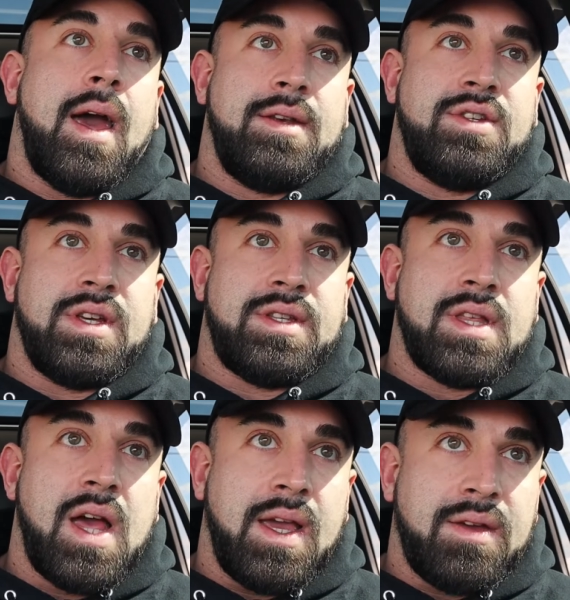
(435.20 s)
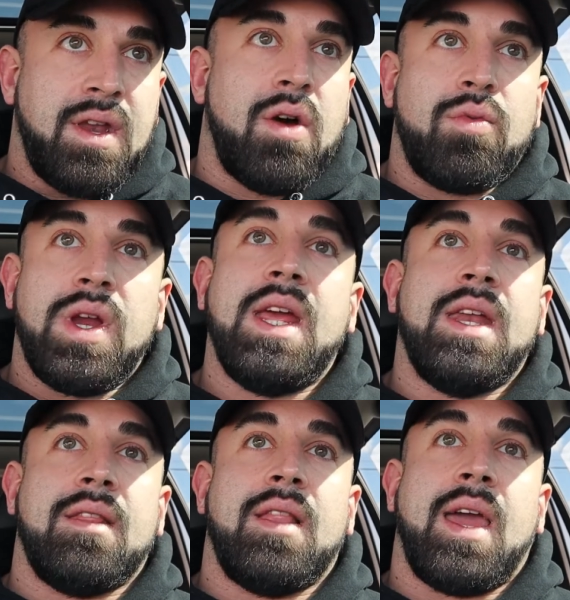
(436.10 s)
and just like, you know,
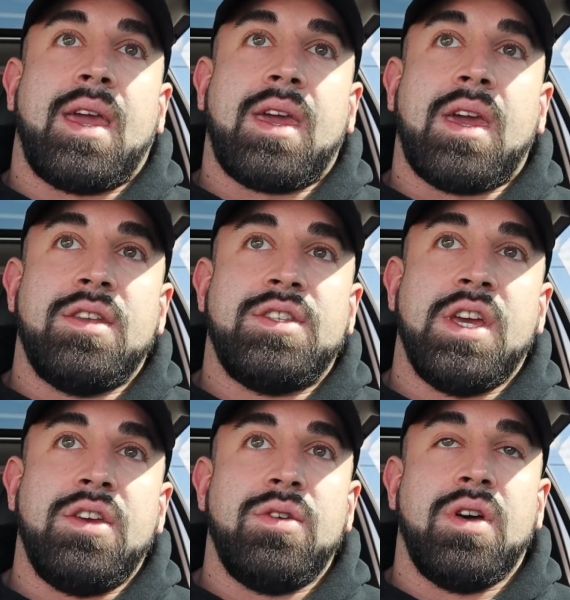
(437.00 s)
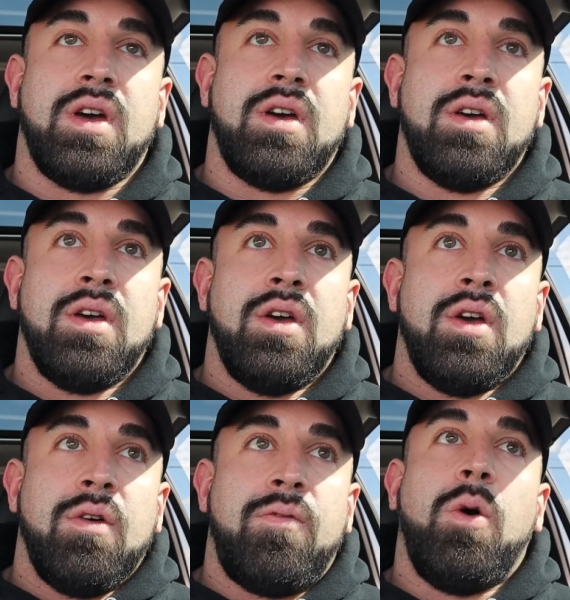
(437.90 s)
read and like continue to
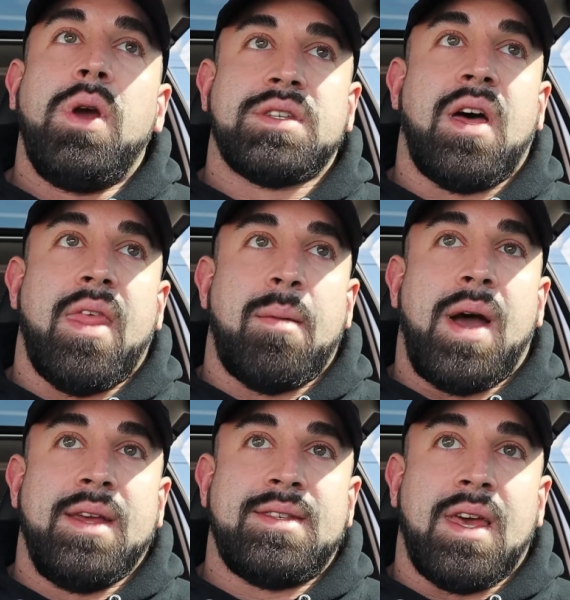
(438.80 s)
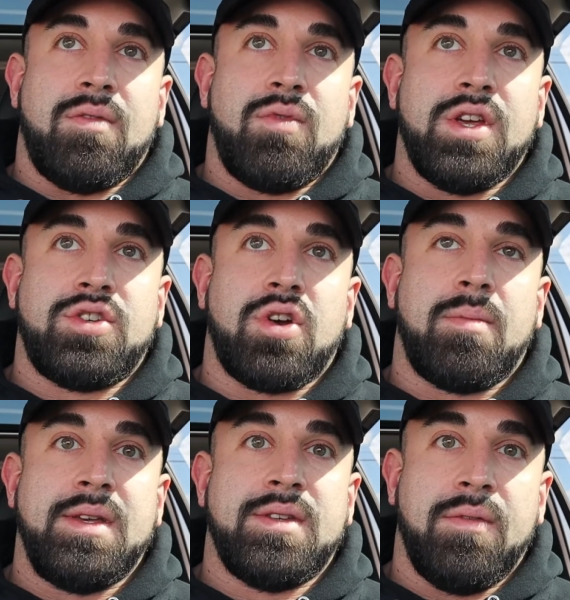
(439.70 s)
focus on that mindset and
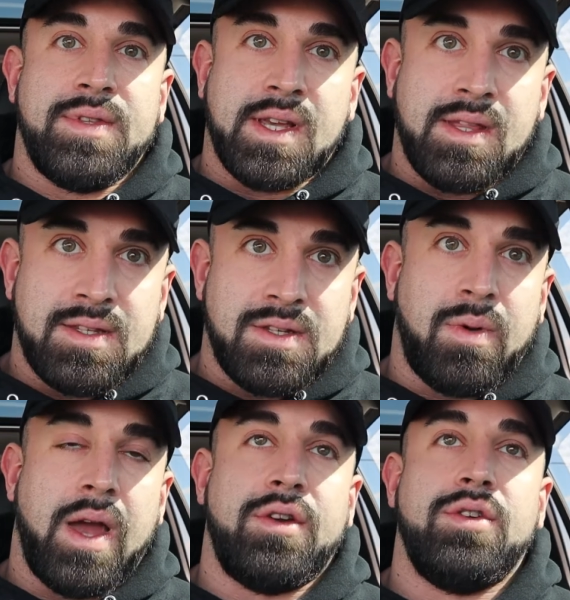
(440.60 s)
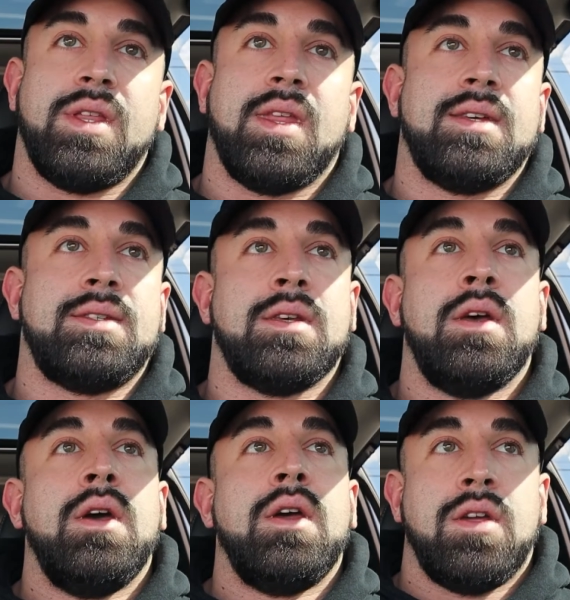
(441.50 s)
reassure myself. It's like, this is why you're doing this,
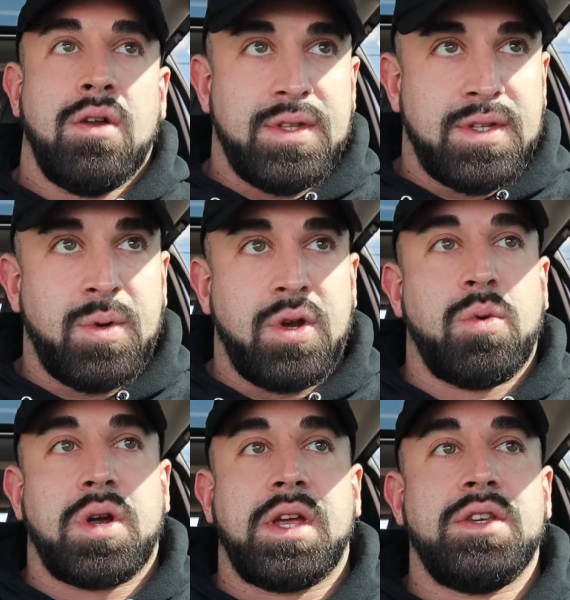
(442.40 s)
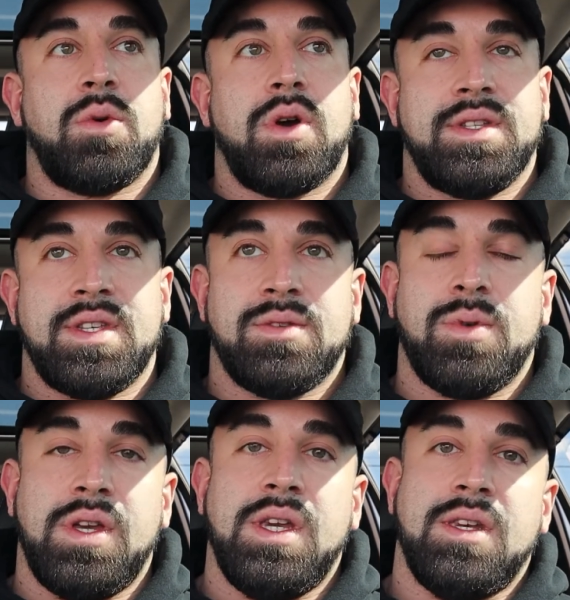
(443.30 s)
you know, this is what you're working towards, this is
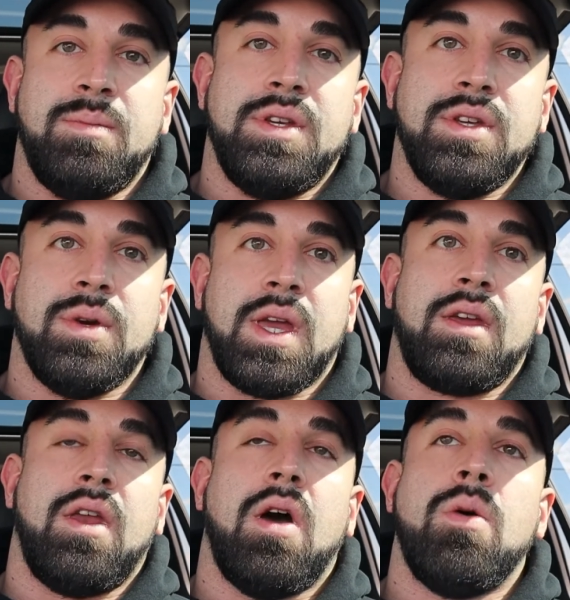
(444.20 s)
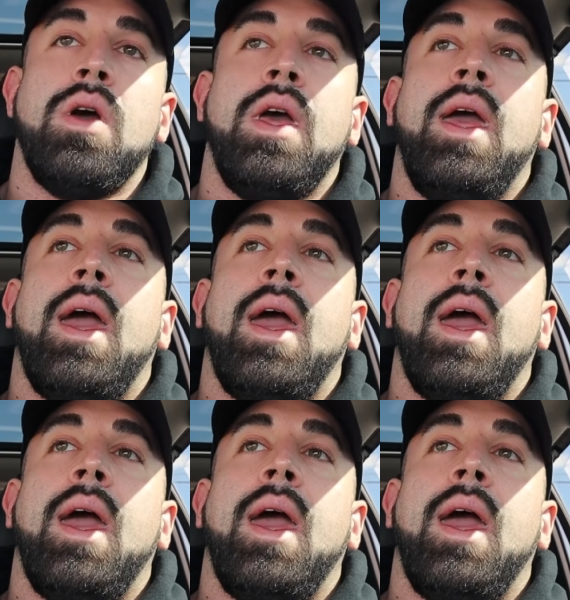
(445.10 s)
what you need to be doing, you know.